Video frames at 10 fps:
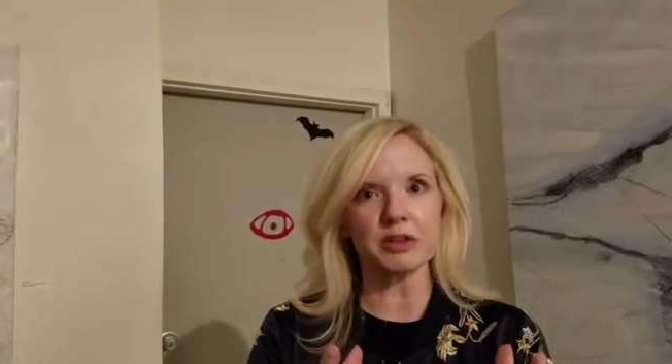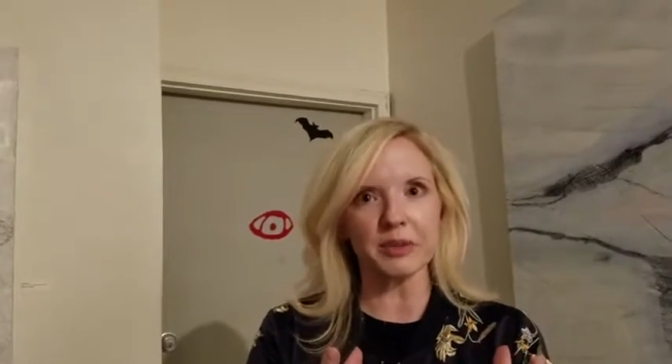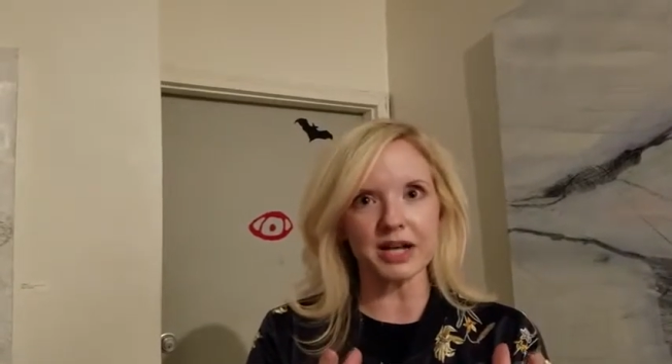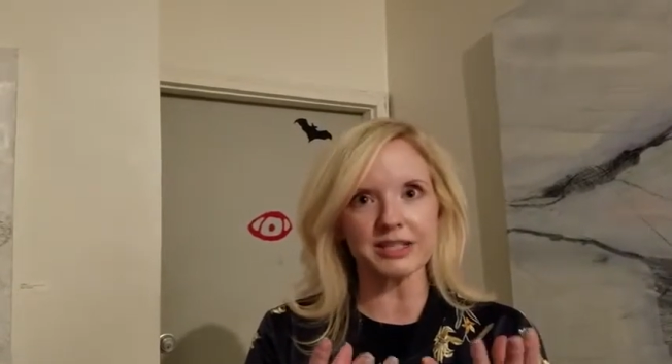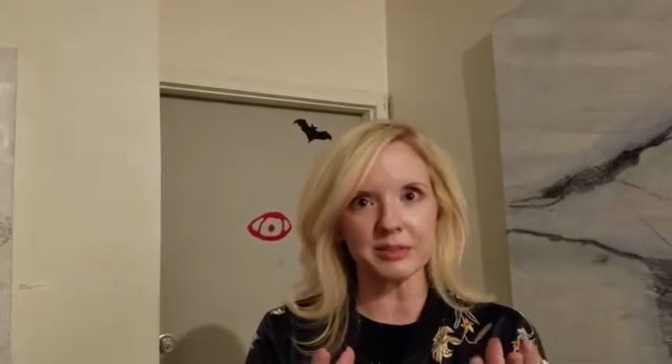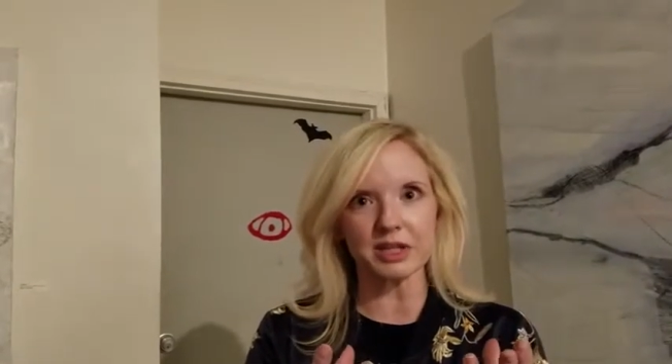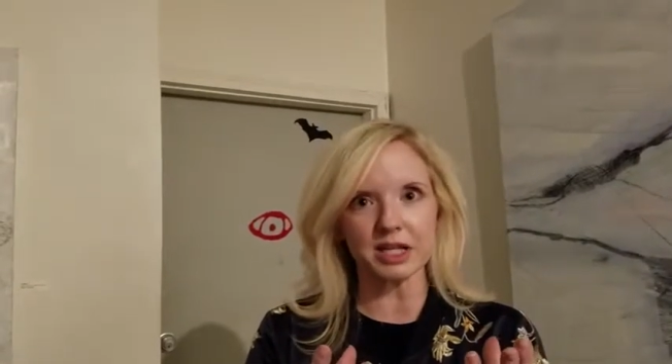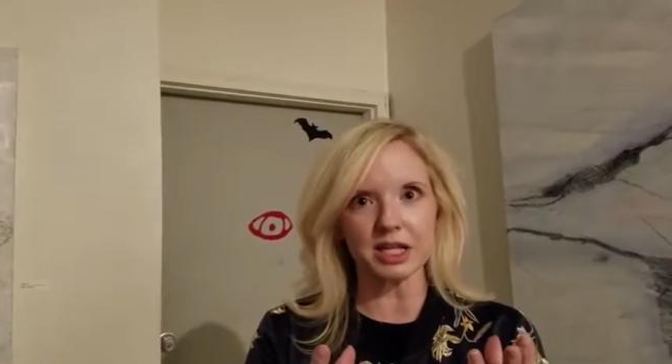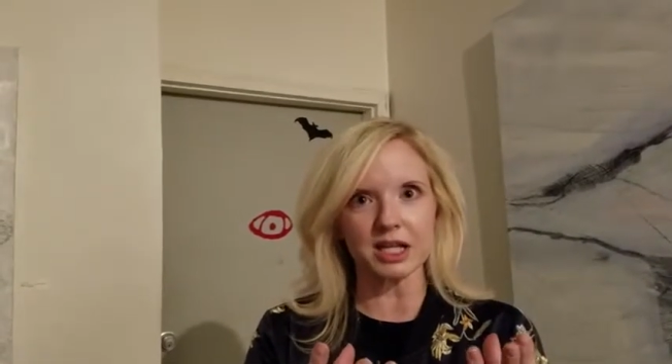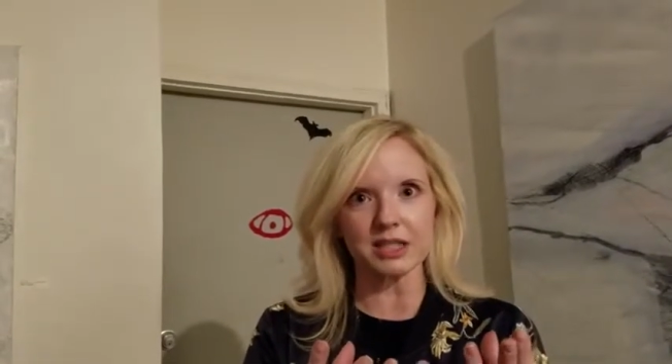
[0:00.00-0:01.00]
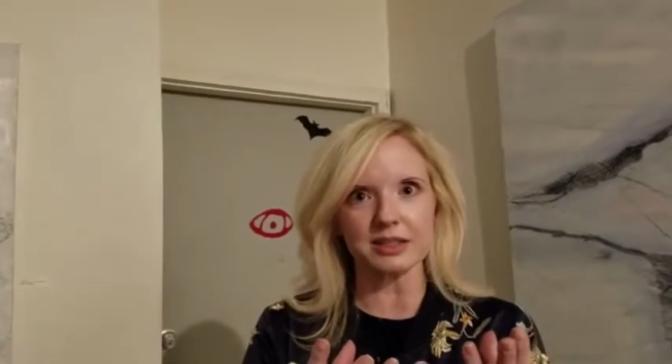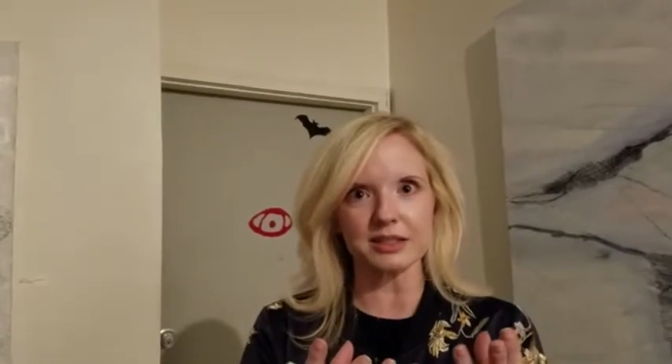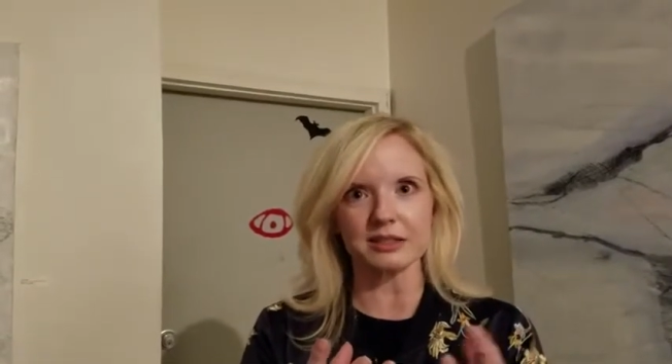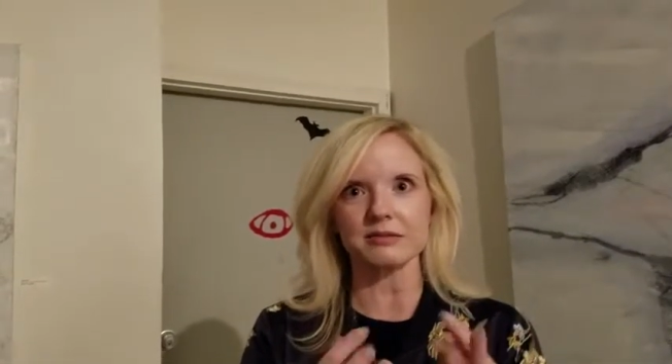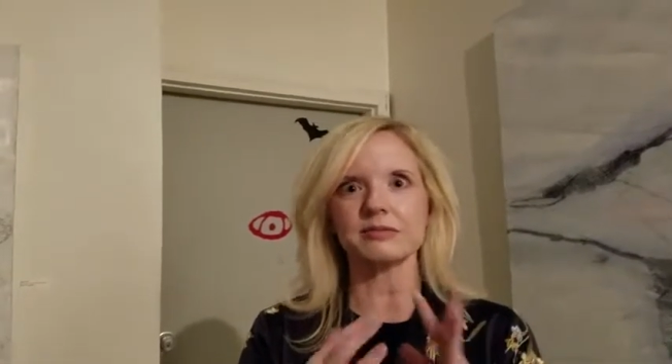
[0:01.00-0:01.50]
the possibilities
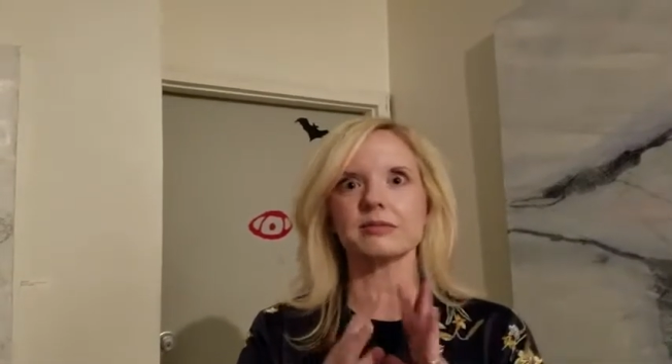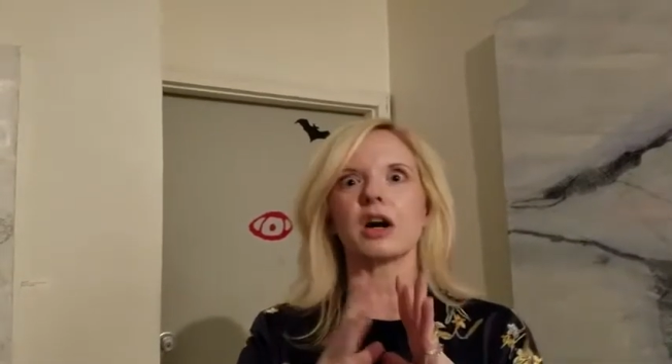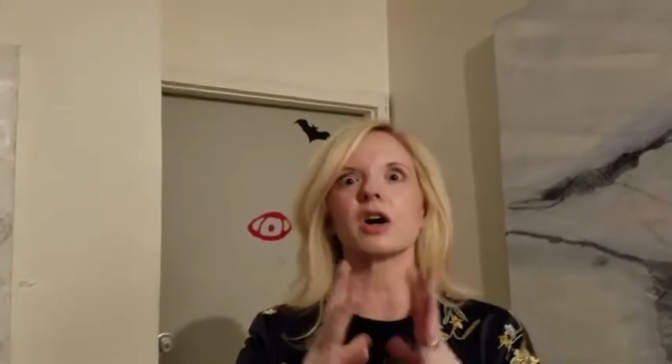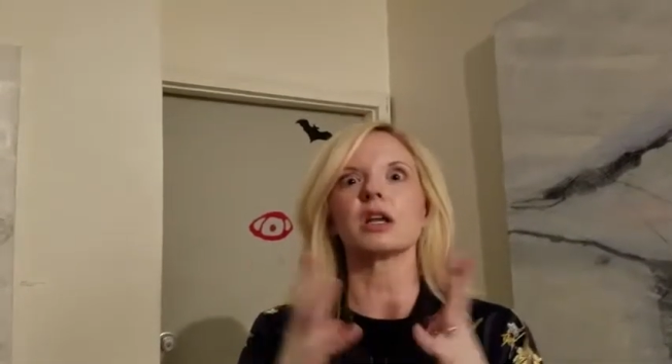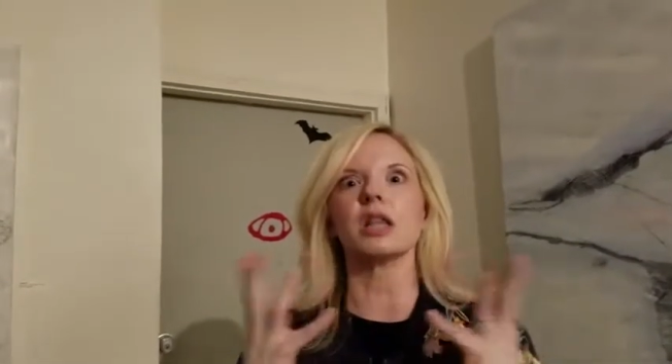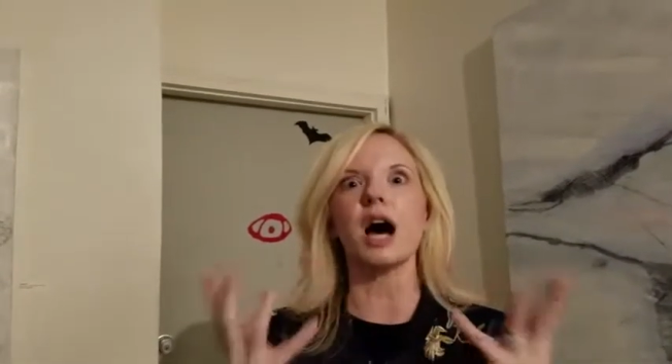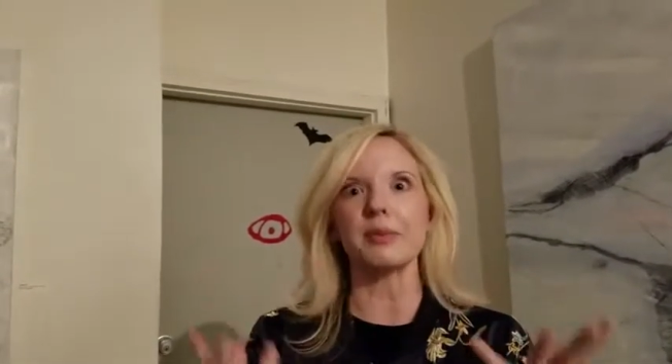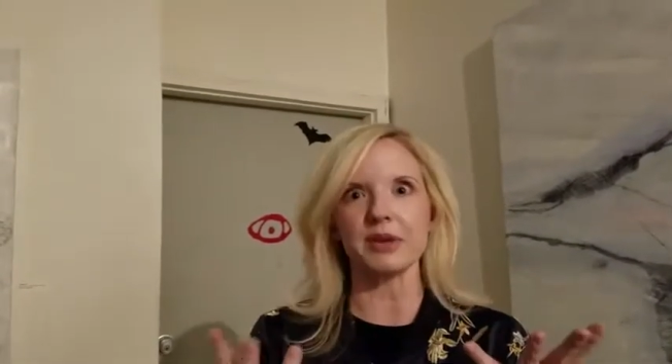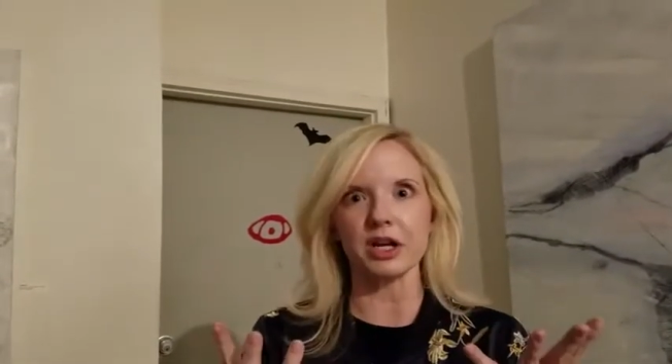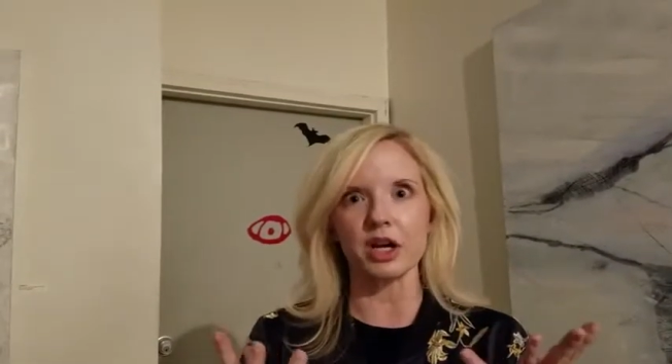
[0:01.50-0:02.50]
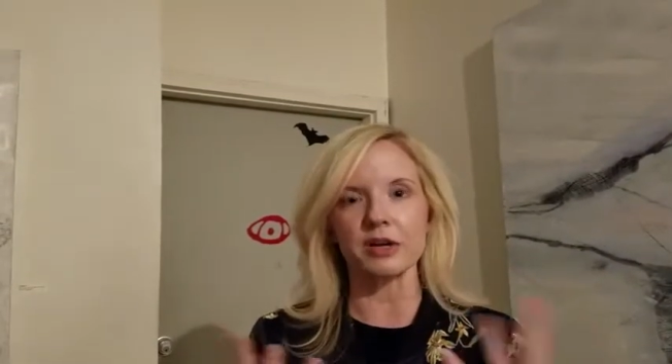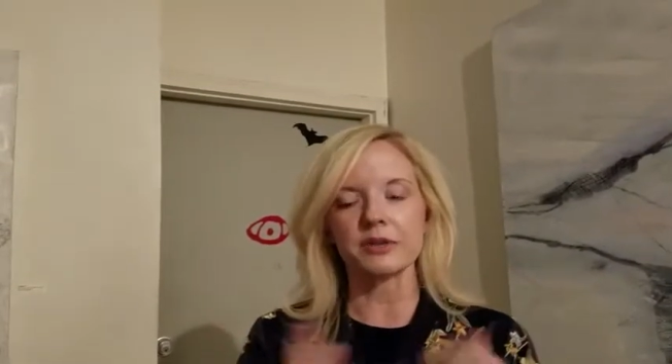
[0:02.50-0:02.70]
are a lot bigger.